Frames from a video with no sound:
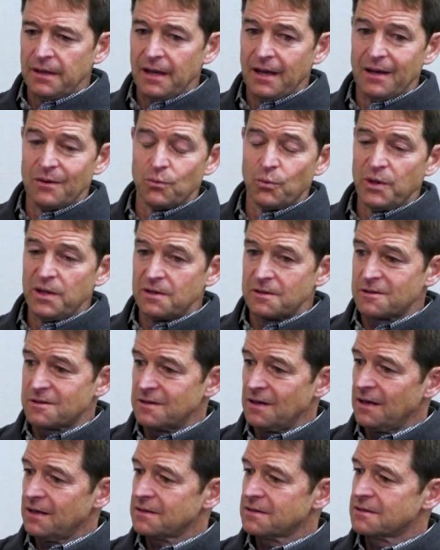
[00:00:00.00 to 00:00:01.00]
and we
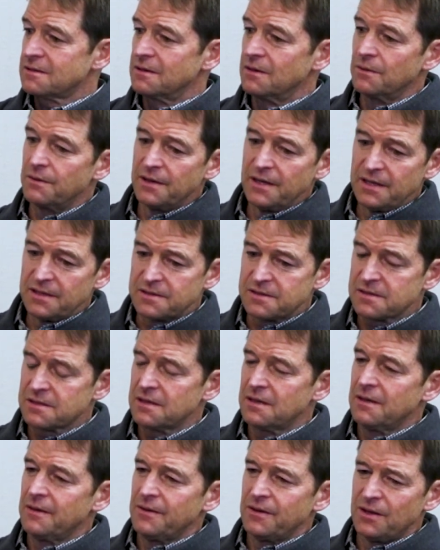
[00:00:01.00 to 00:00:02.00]
assess, and it's
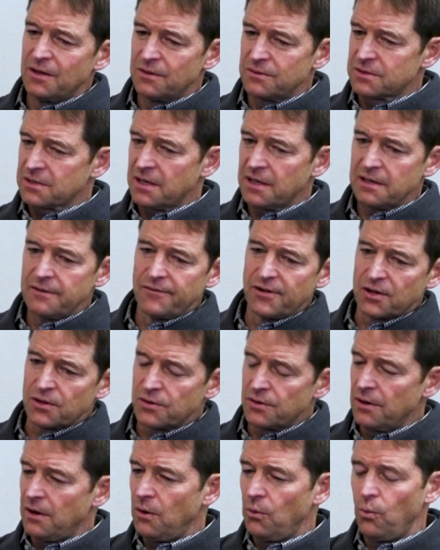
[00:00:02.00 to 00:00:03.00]
kind of a
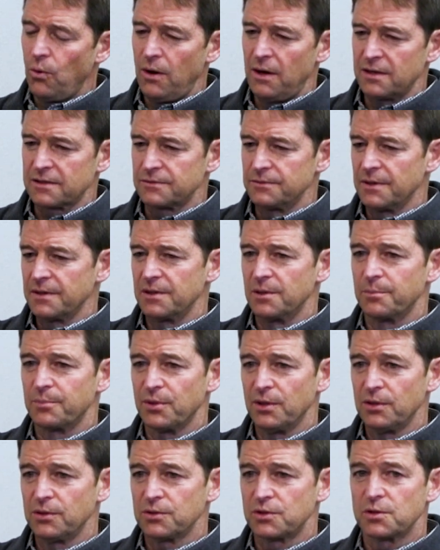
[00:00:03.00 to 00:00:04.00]
crawl, walk, run
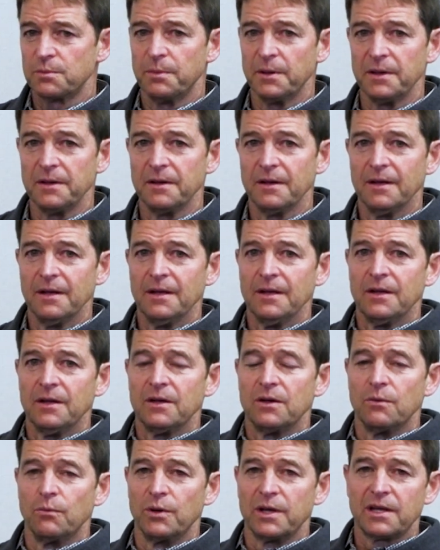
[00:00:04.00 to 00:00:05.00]
approach, but
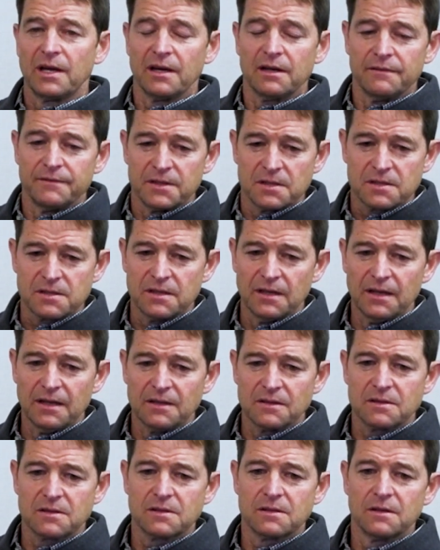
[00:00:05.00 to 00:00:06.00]
we kind of
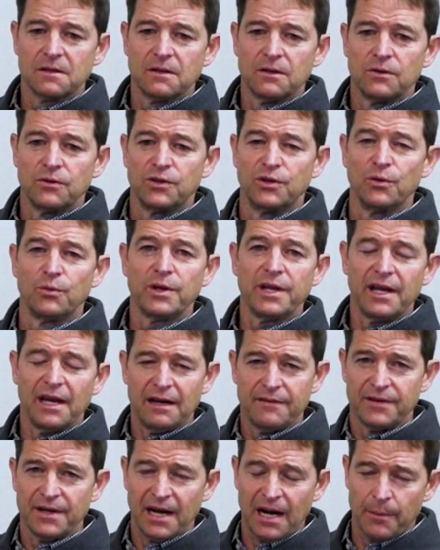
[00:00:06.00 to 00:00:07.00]
assess, do we
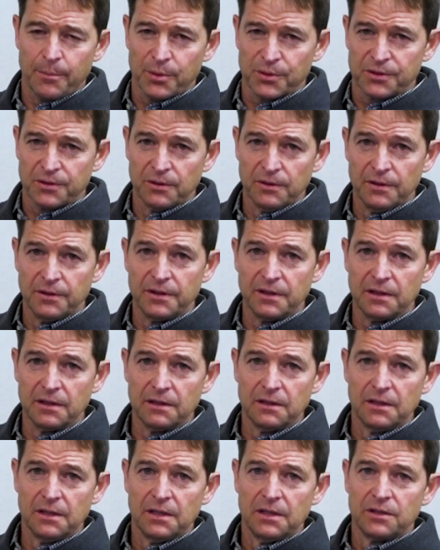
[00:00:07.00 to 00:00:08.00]
have an
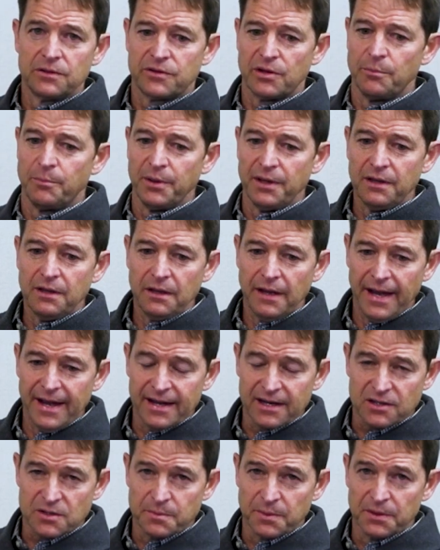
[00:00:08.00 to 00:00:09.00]
opportunity to be
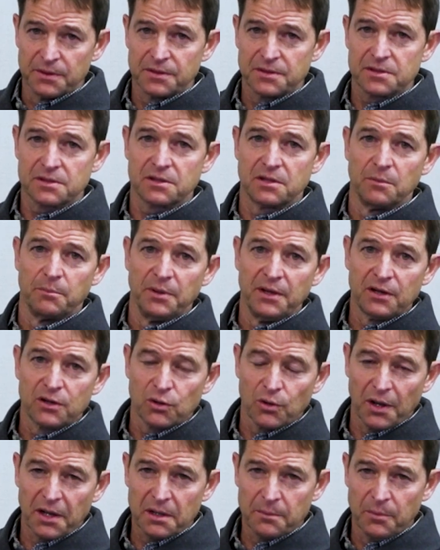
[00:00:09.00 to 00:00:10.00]
experts, to be
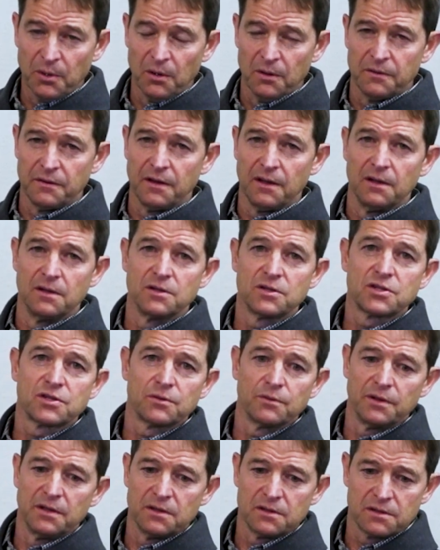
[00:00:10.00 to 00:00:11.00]
credible in the
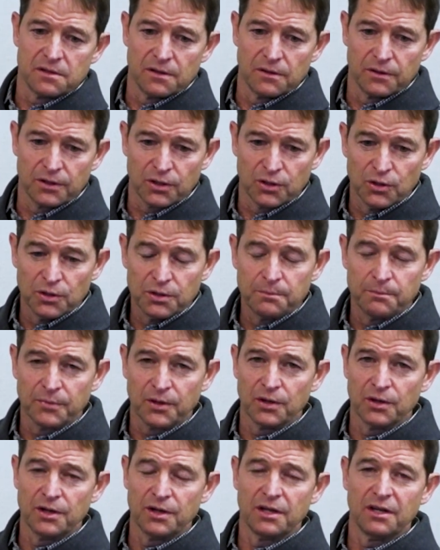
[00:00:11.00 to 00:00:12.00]
industry? Is there a good
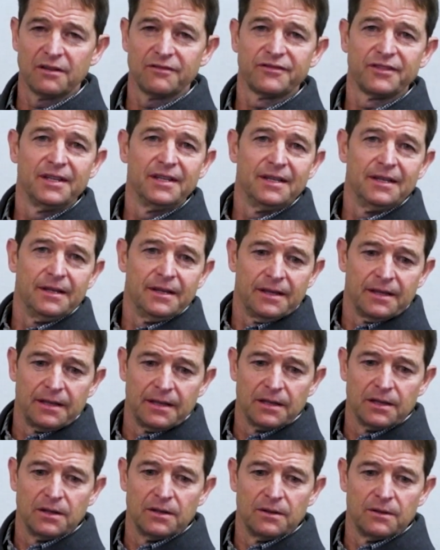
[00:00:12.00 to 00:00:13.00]
enough,
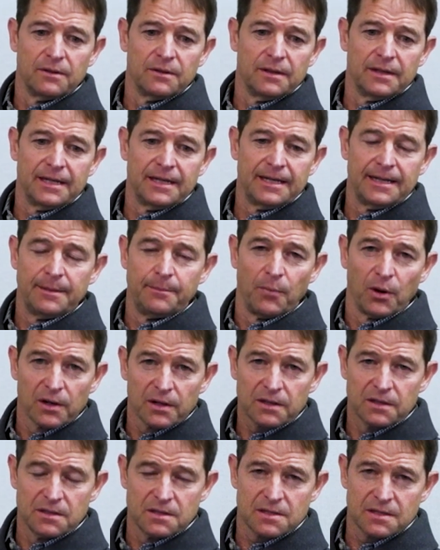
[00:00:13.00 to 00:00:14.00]

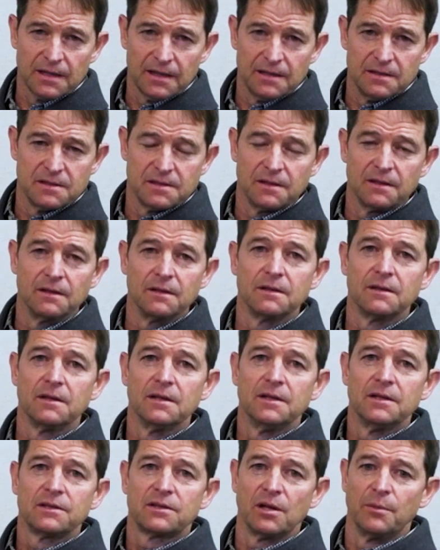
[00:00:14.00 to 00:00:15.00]
market sizing
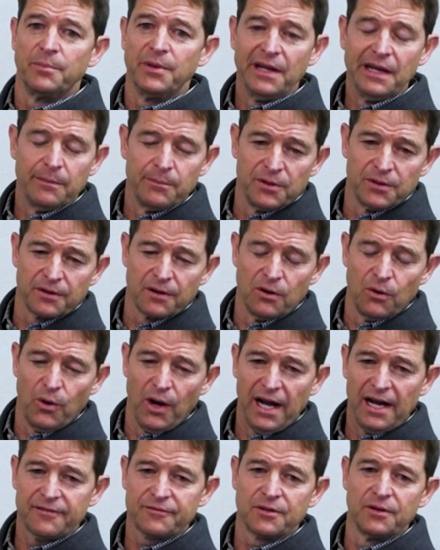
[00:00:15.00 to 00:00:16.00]
to be able to go
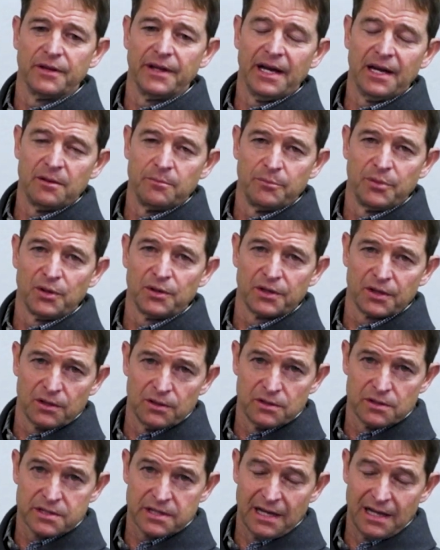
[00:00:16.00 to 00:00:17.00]
after that and build a
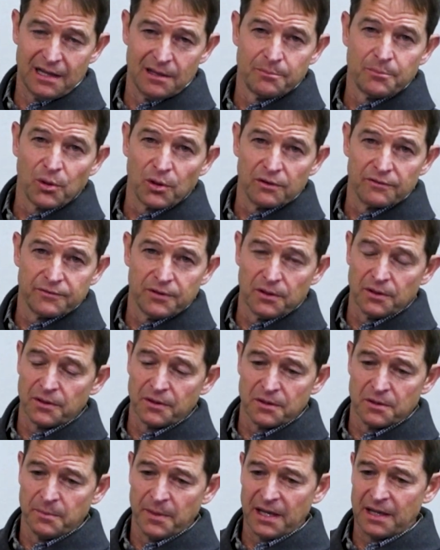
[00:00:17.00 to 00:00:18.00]
good, solid
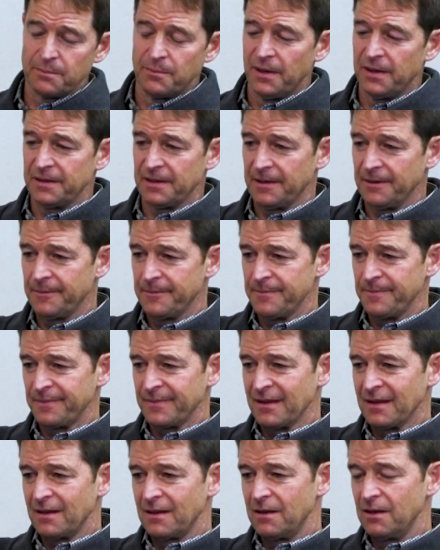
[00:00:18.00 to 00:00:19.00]
portfolio to make money?
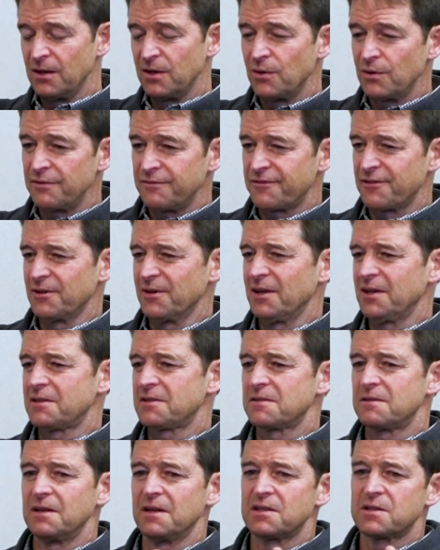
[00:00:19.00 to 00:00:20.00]
And for
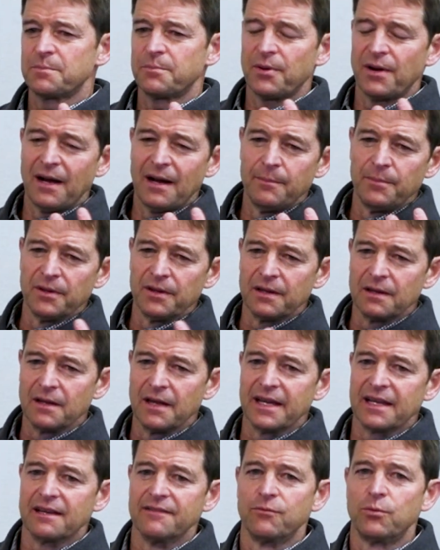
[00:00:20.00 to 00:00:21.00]
us, that's probably
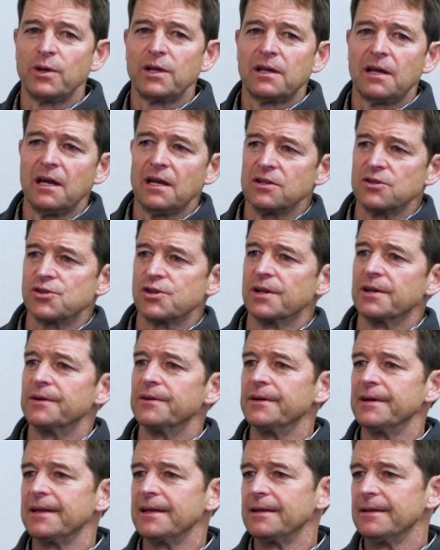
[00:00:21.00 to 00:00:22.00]
like, if we can't
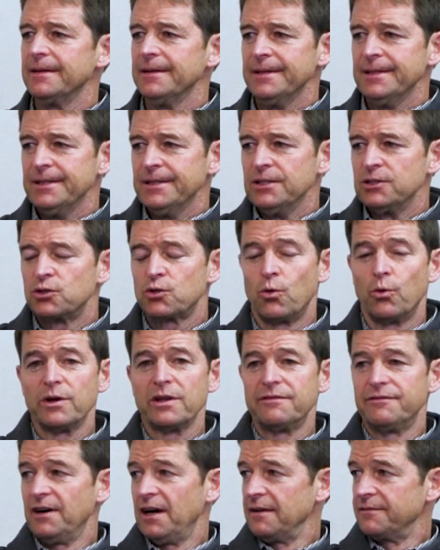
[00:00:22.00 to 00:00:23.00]
generate
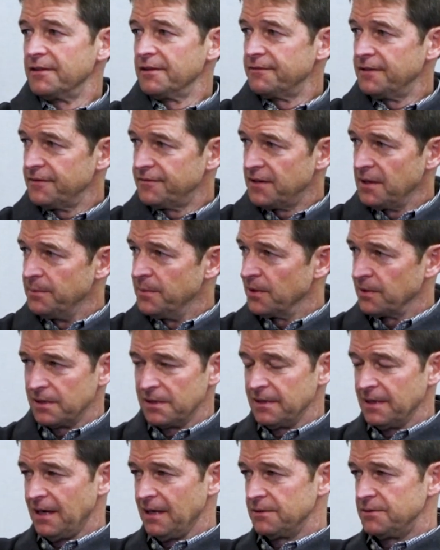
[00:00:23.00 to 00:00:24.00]
$25 to $50
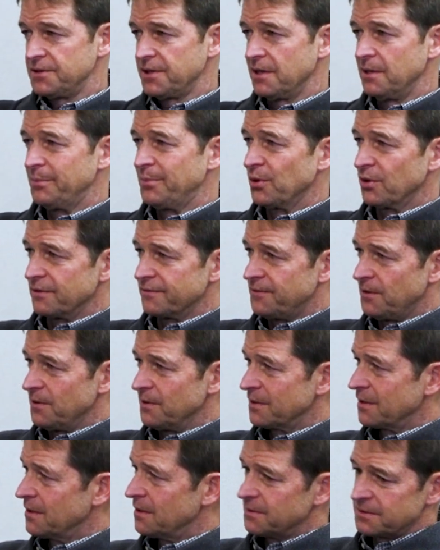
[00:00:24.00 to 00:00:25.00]
million in a
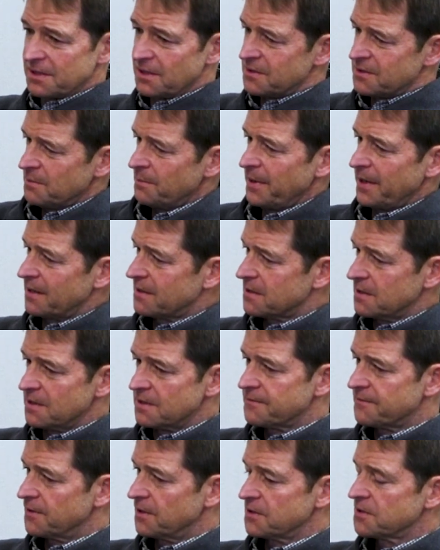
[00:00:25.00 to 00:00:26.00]
portfolio, it doesn't make
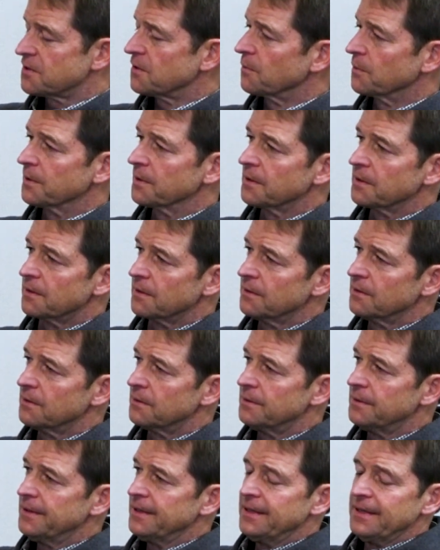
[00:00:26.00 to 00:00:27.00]
sense to us to really
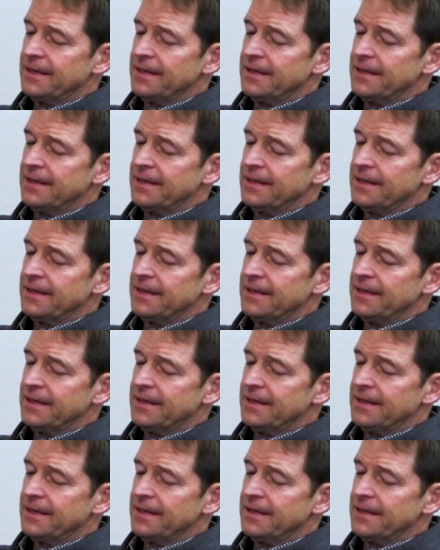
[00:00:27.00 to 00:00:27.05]
do.